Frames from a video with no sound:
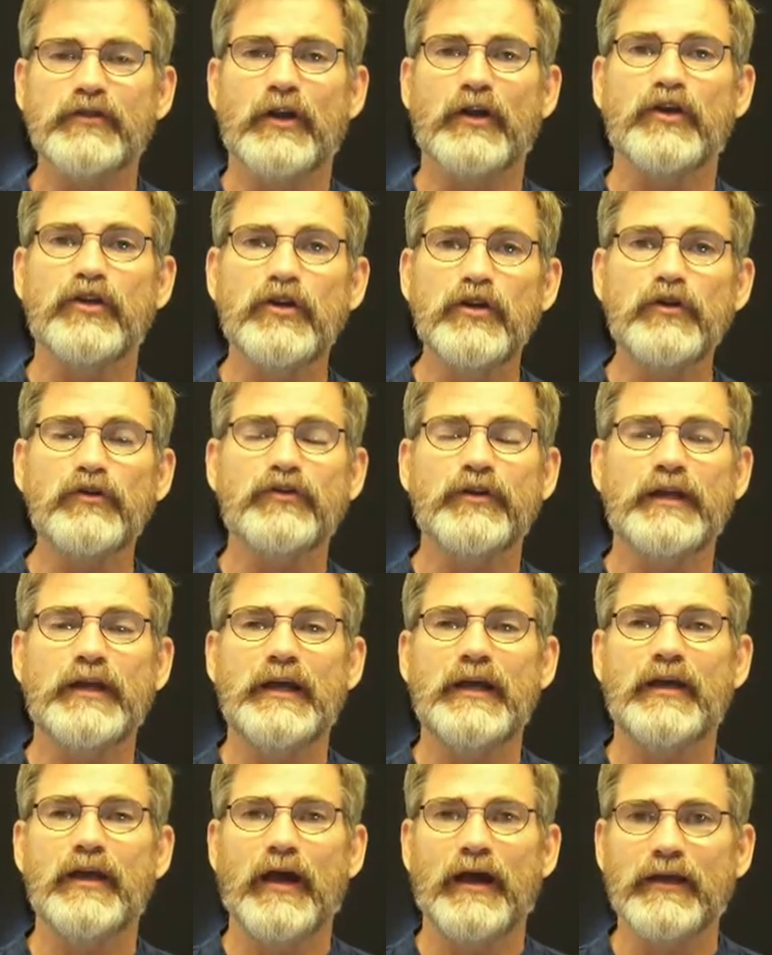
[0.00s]
They're using
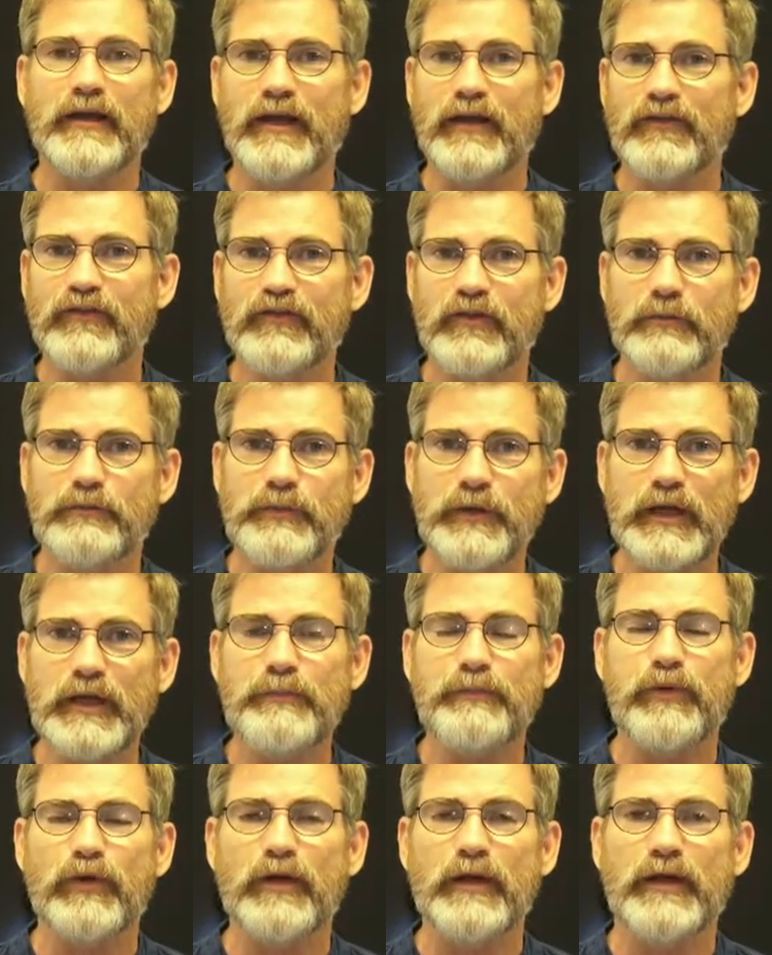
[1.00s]
it against the
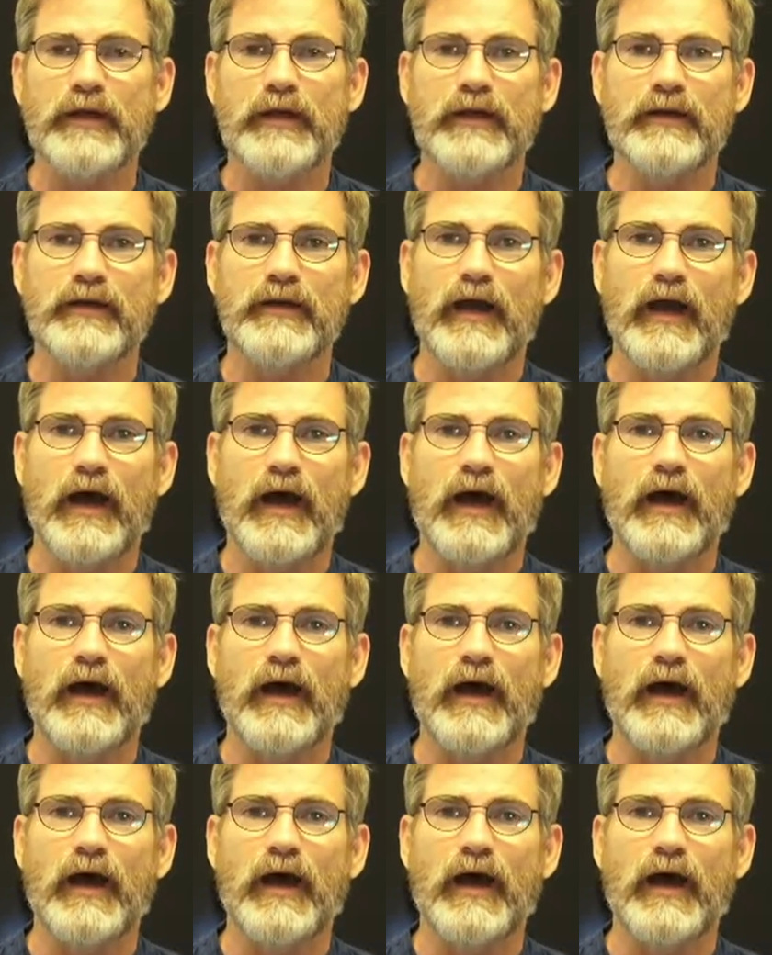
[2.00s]
people in